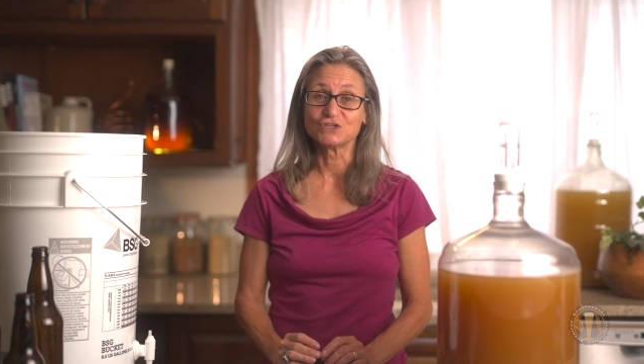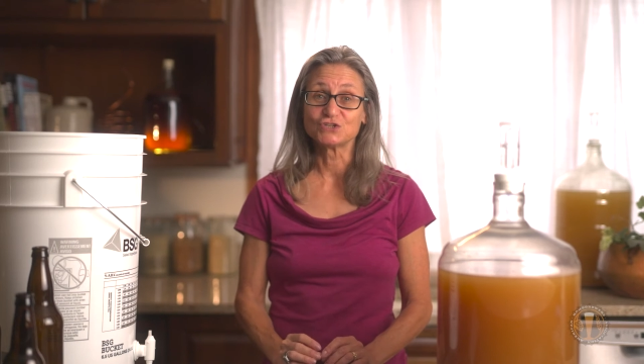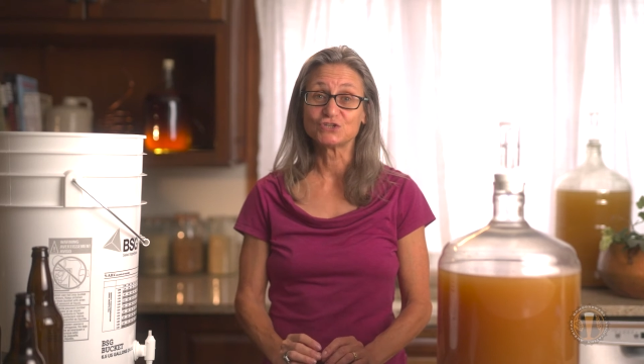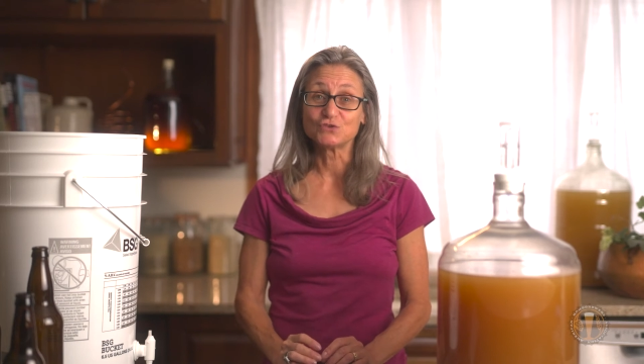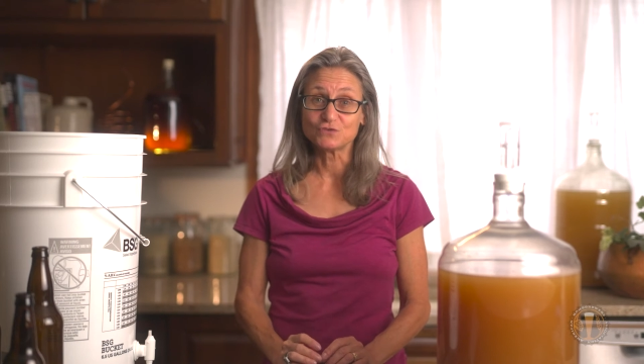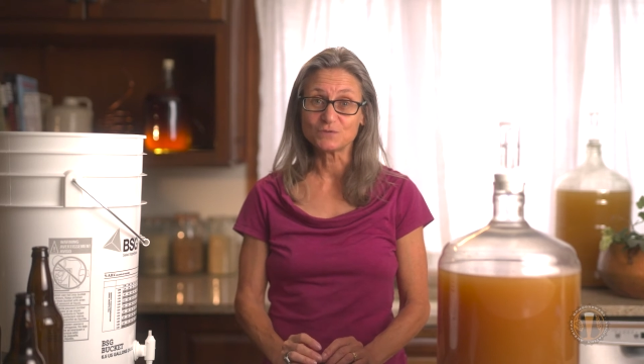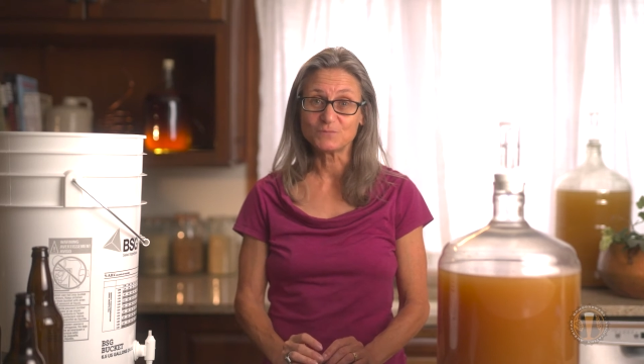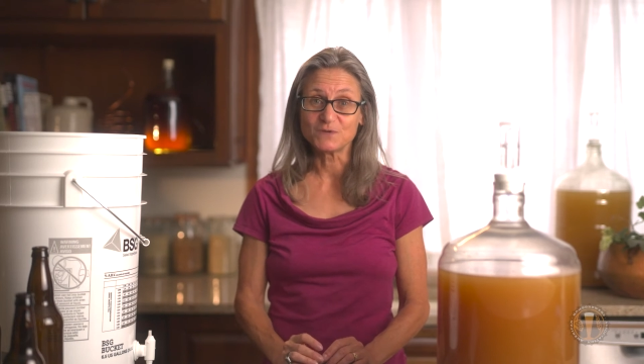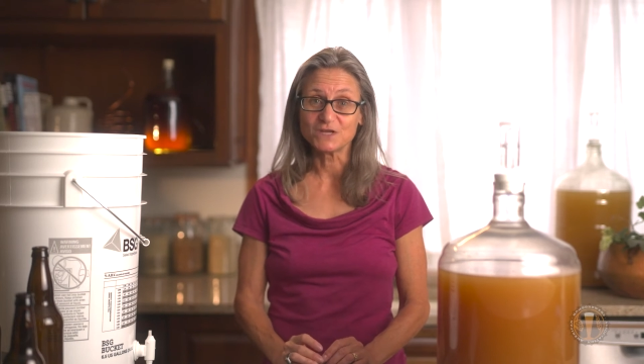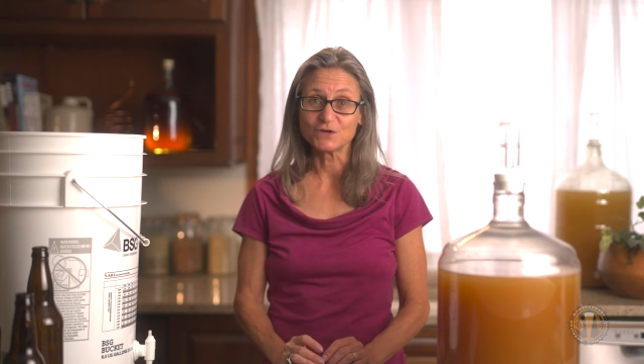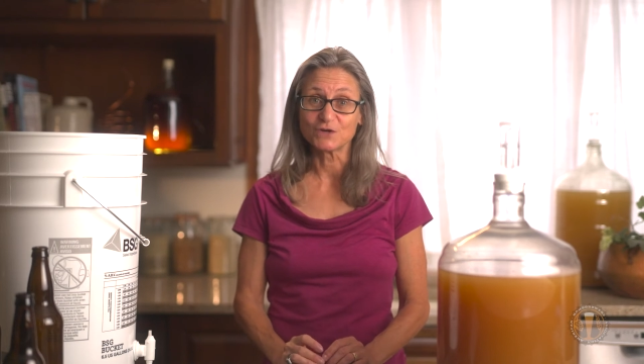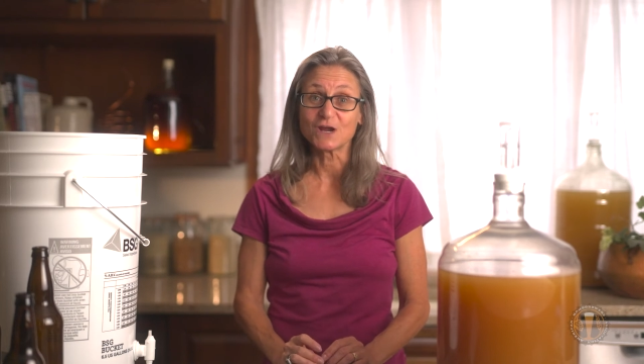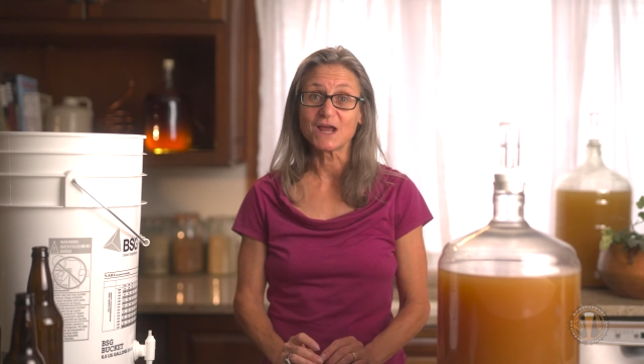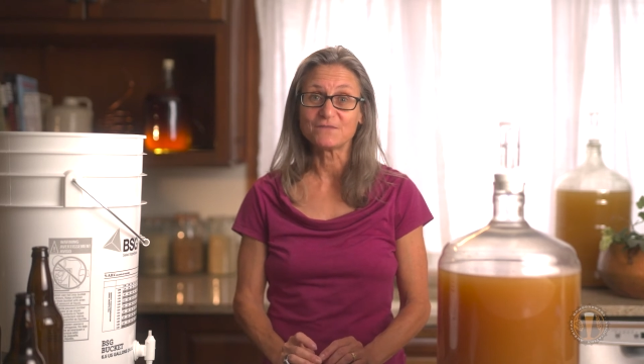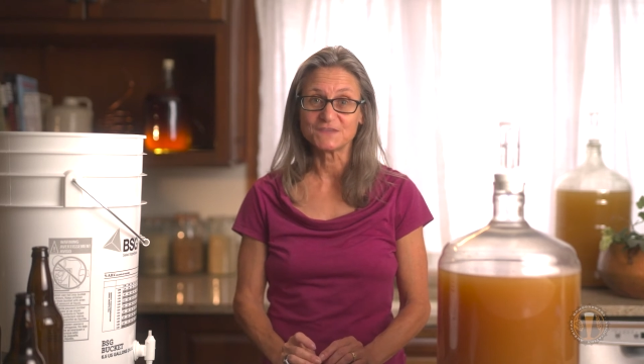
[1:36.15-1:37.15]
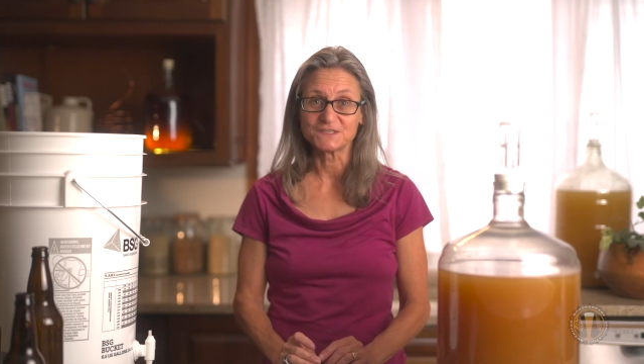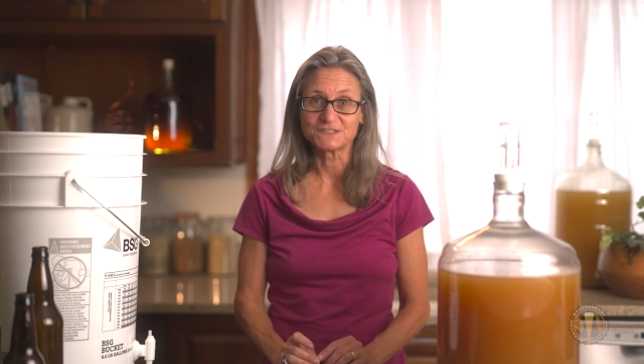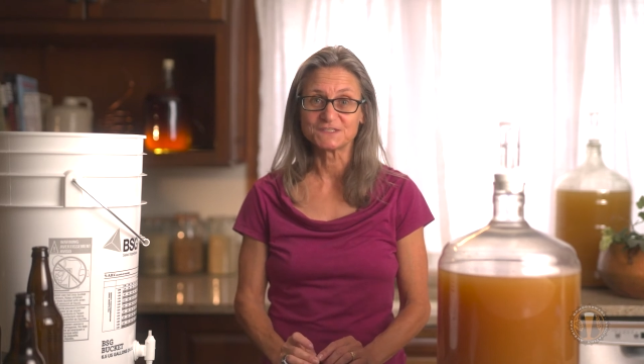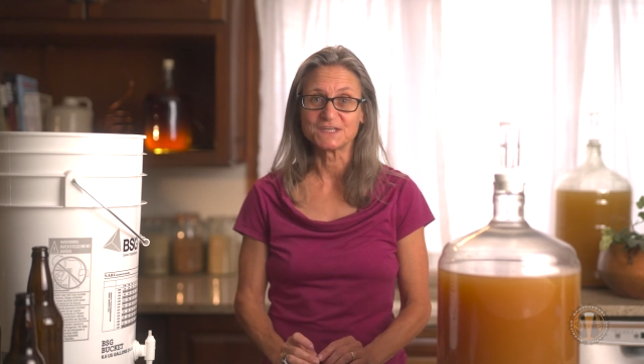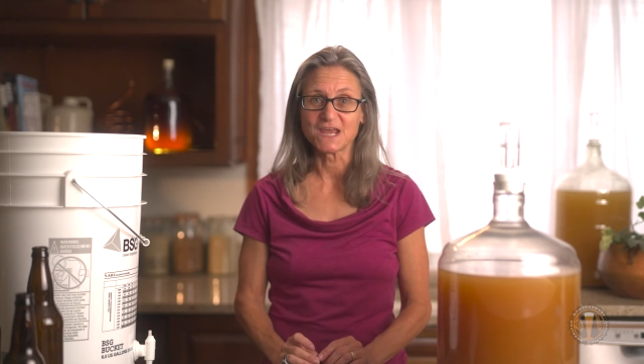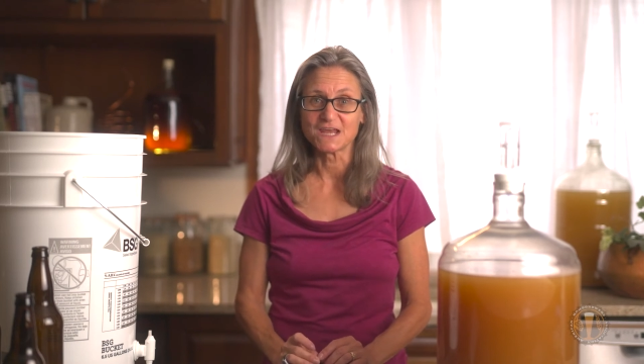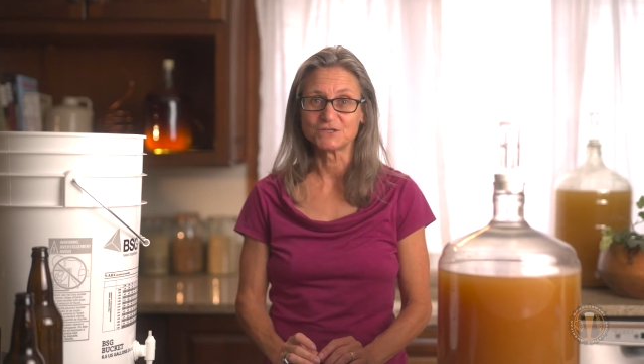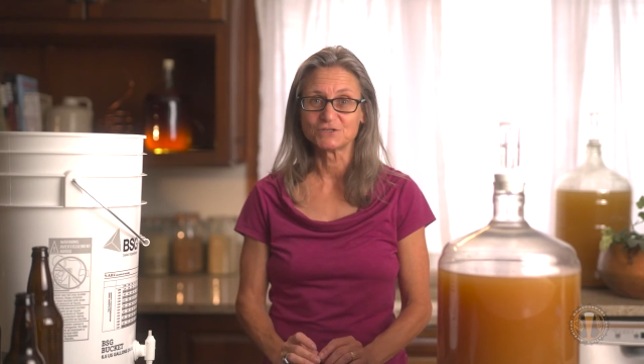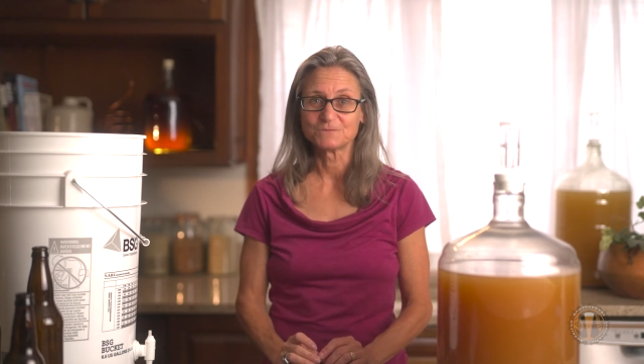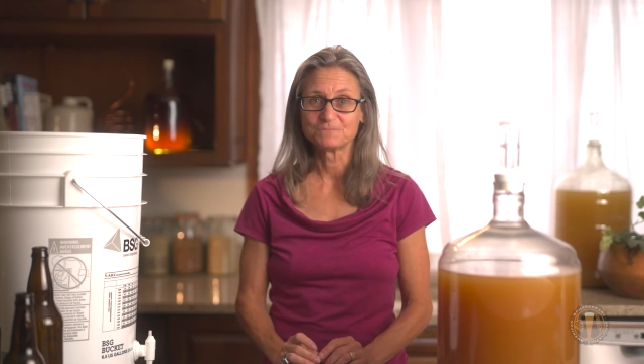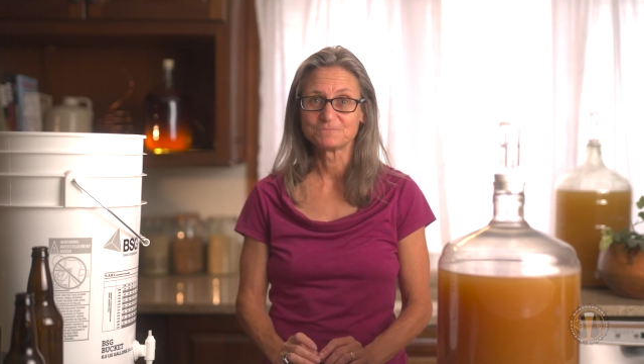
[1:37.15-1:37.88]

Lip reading: to the beer at this stage.